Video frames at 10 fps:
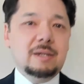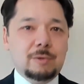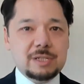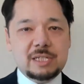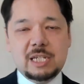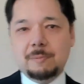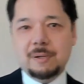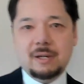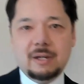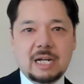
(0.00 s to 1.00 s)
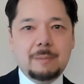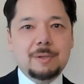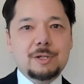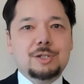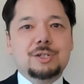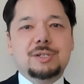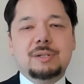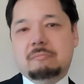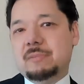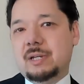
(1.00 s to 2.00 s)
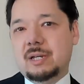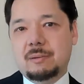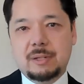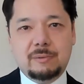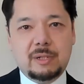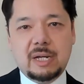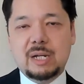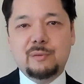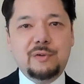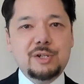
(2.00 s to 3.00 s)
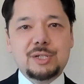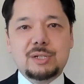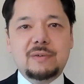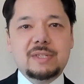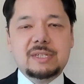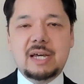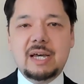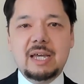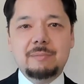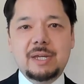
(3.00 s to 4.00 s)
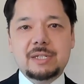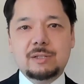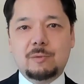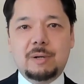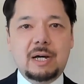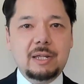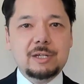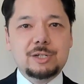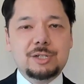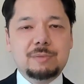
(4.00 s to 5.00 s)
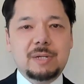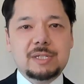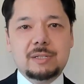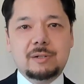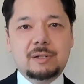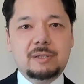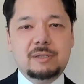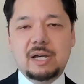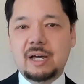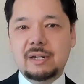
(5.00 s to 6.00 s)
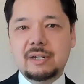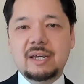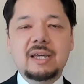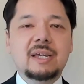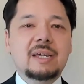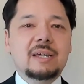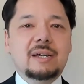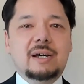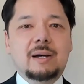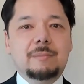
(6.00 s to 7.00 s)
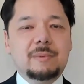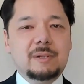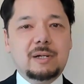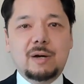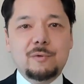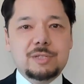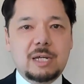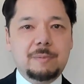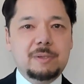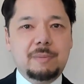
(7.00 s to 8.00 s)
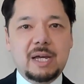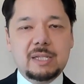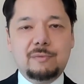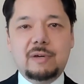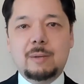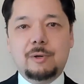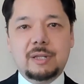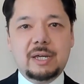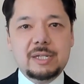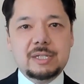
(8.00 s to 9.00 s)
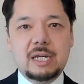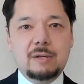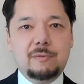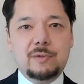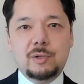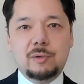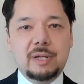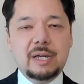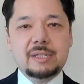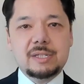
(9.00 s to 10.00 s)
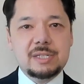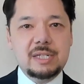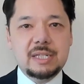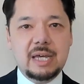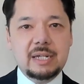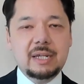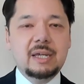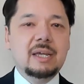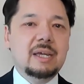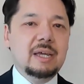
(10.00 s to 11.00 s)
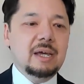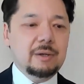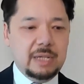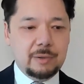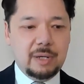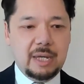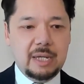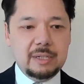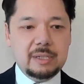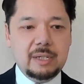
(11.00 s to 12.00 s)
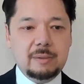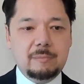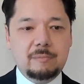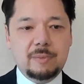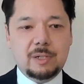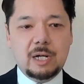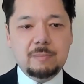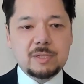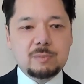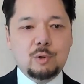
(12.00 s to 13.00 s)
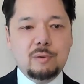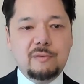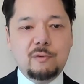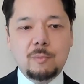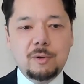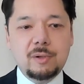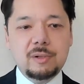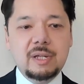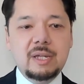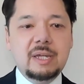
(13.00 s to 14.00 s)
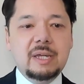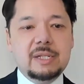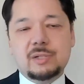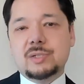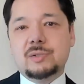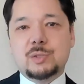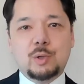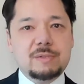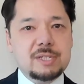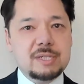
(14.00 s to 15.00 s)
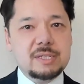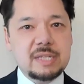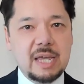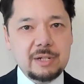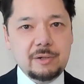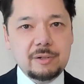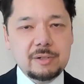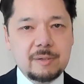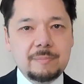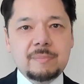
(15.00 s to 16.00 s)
What does a tip accomplish? It kind of finishes off the tie, makes it look polished, makes it look done, covers up the back of the fabric, like I said, if you don't like to see that. On the other hand, it becomes more formal, and it's also sort of standard.